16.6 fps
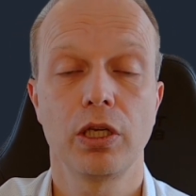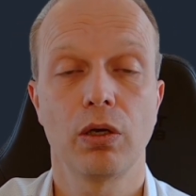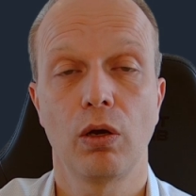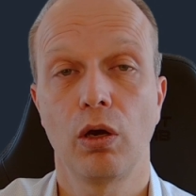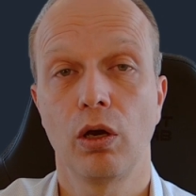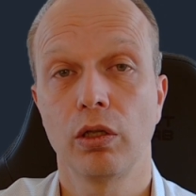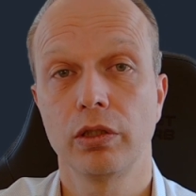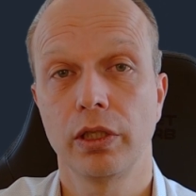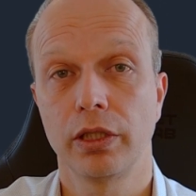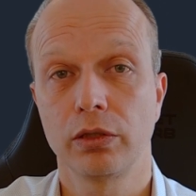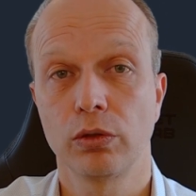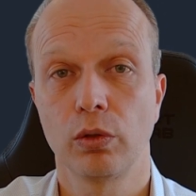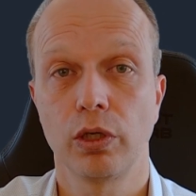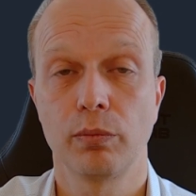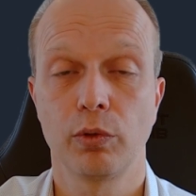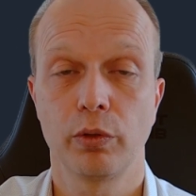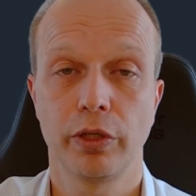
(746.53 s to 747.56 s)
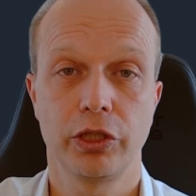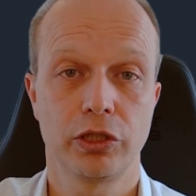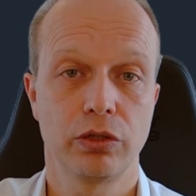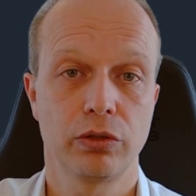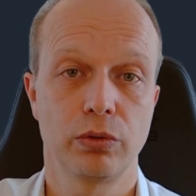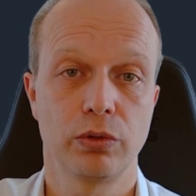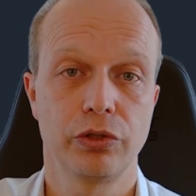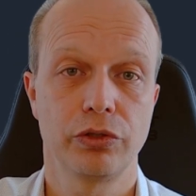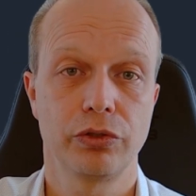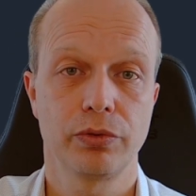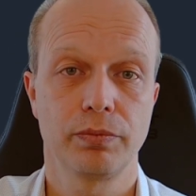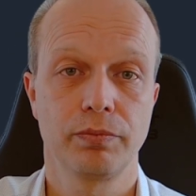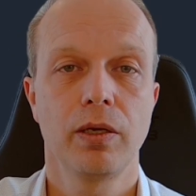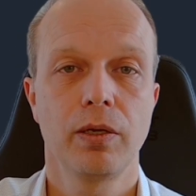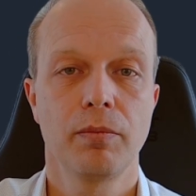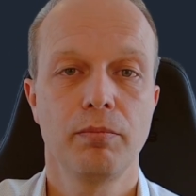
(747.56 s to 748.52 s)
online collaboration tools.
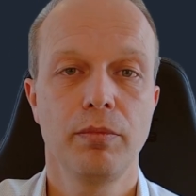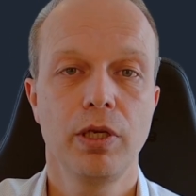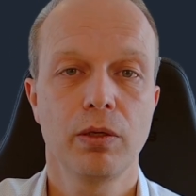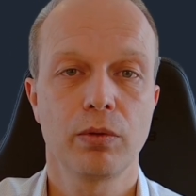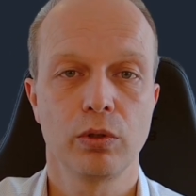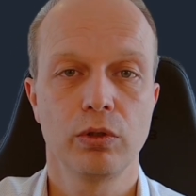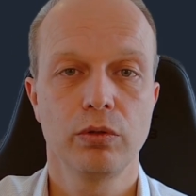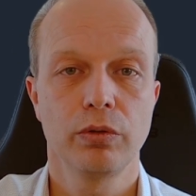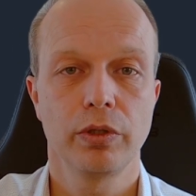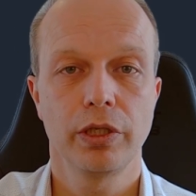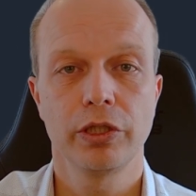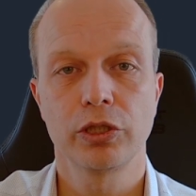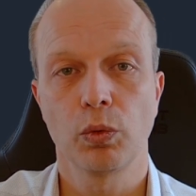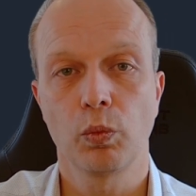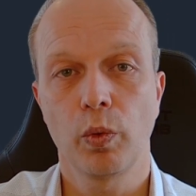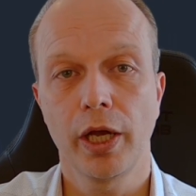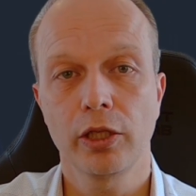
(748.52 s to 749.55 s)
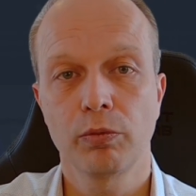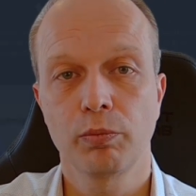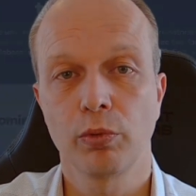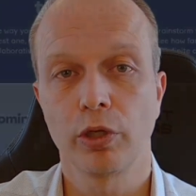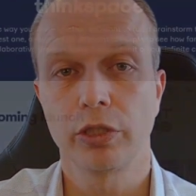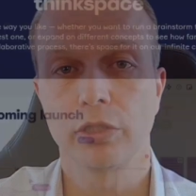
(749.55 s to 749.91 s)
Miro is a whiteboarding